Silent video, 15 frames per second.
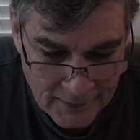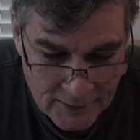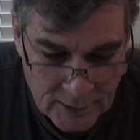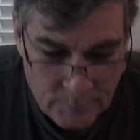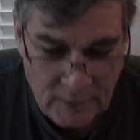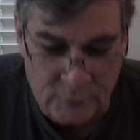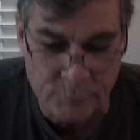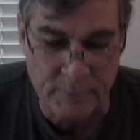You
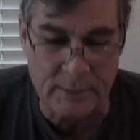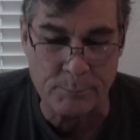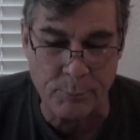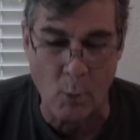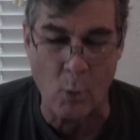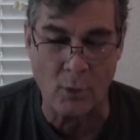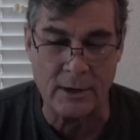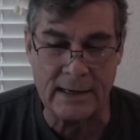must be
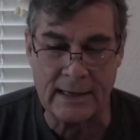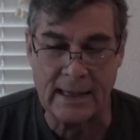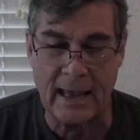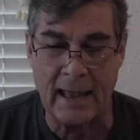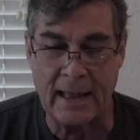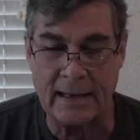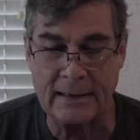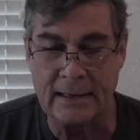born
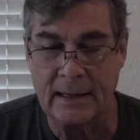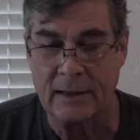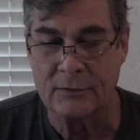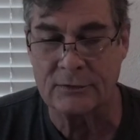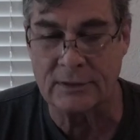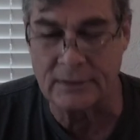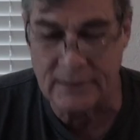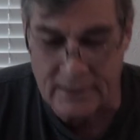again
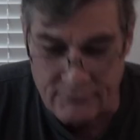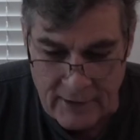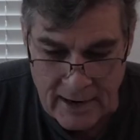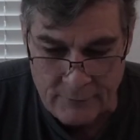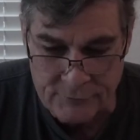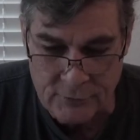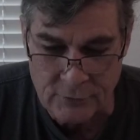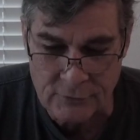to live
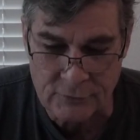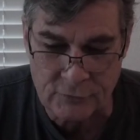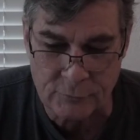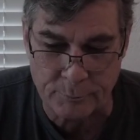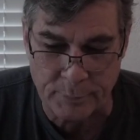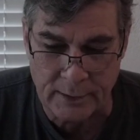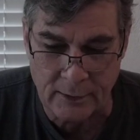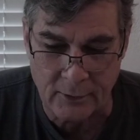after the
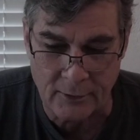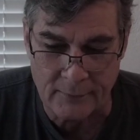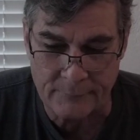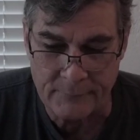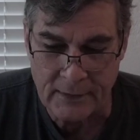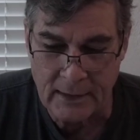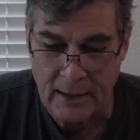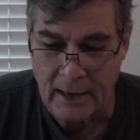Spirit
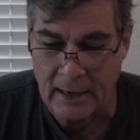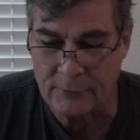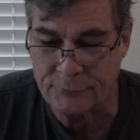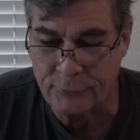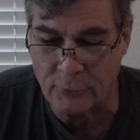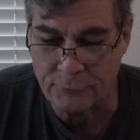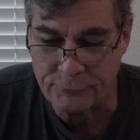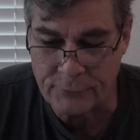and
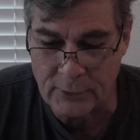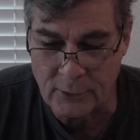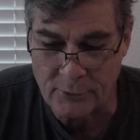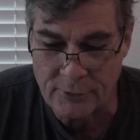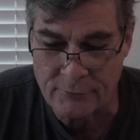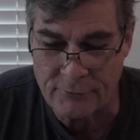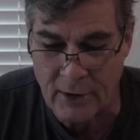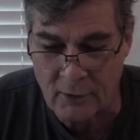fulfill
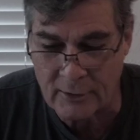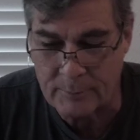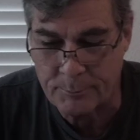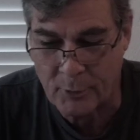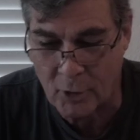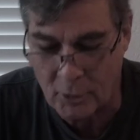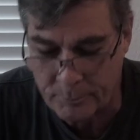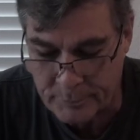the very
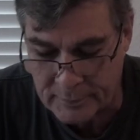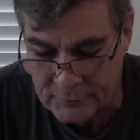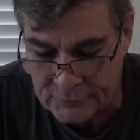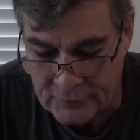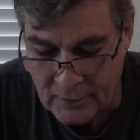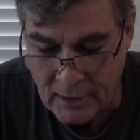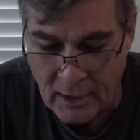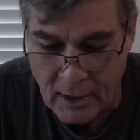
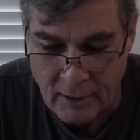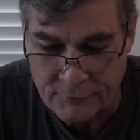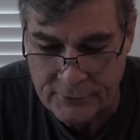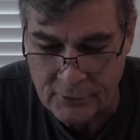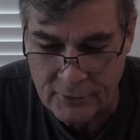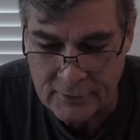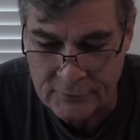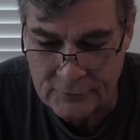purpose of
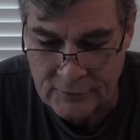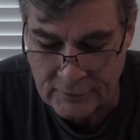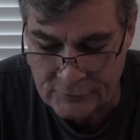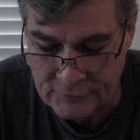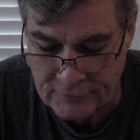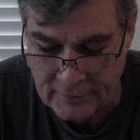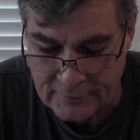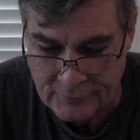your
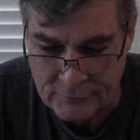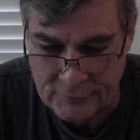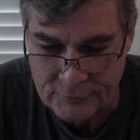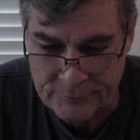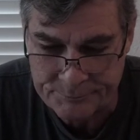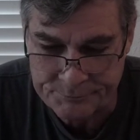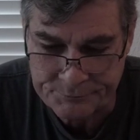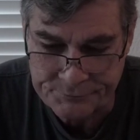existence,
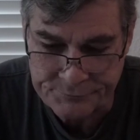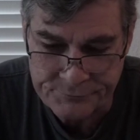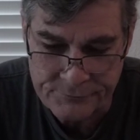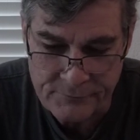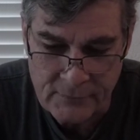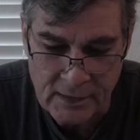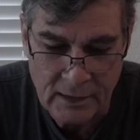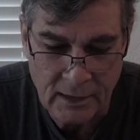
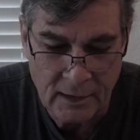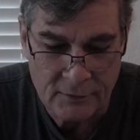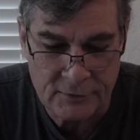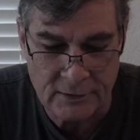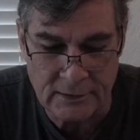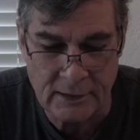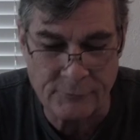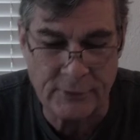to
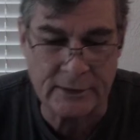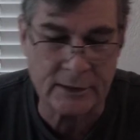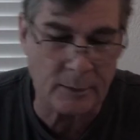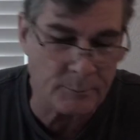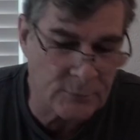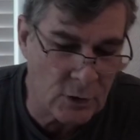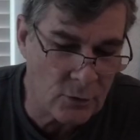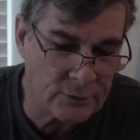live in
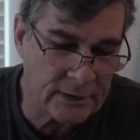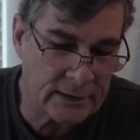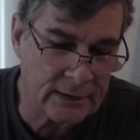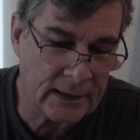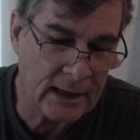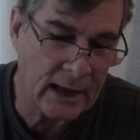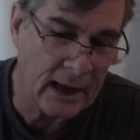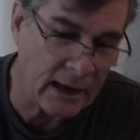
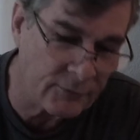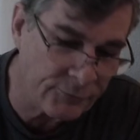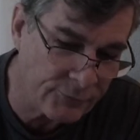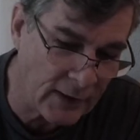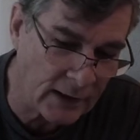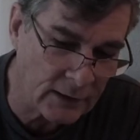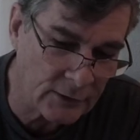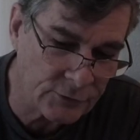communion and
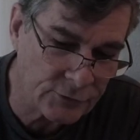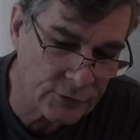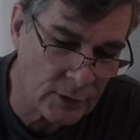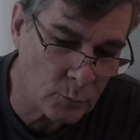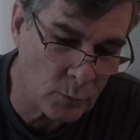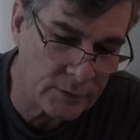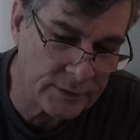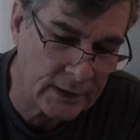
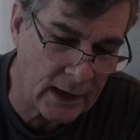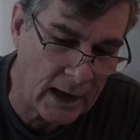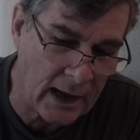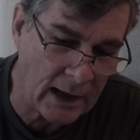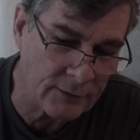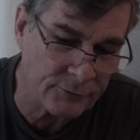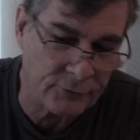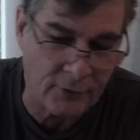fellowship with
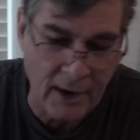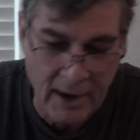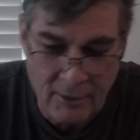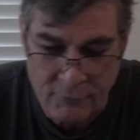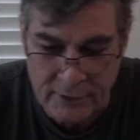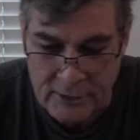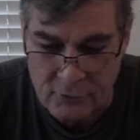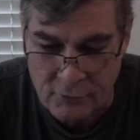God. For
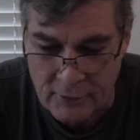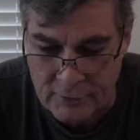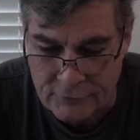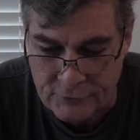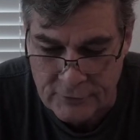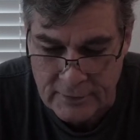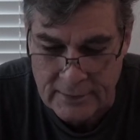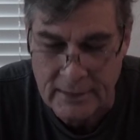every
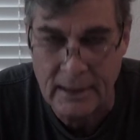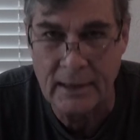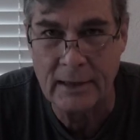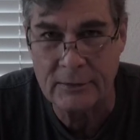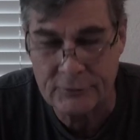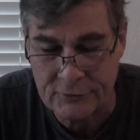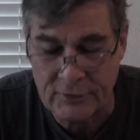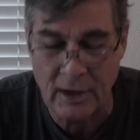Christian,
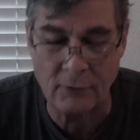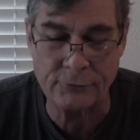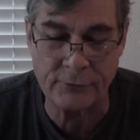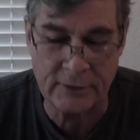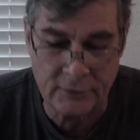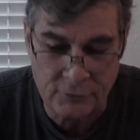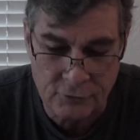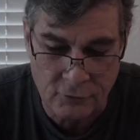
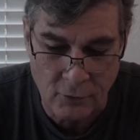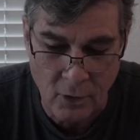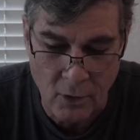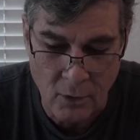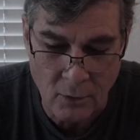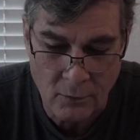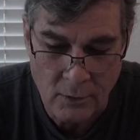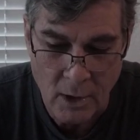
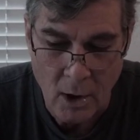self-control